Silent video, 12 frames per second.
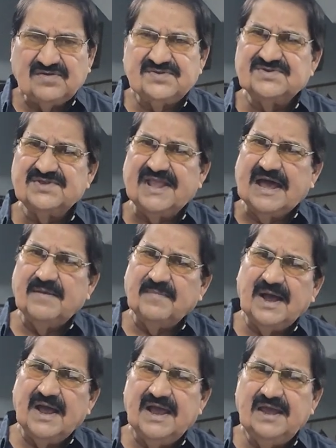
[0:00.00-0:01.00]
Thus,
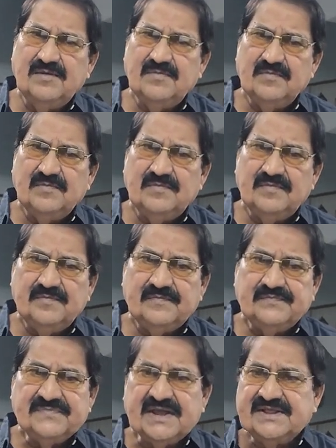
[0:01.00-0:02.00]
thereby,
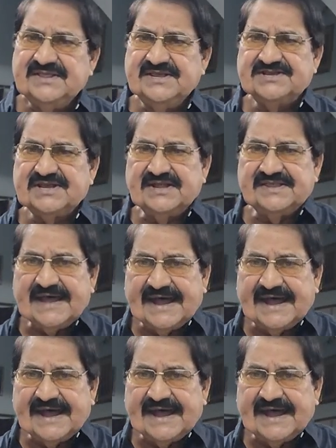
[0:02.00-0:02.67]
this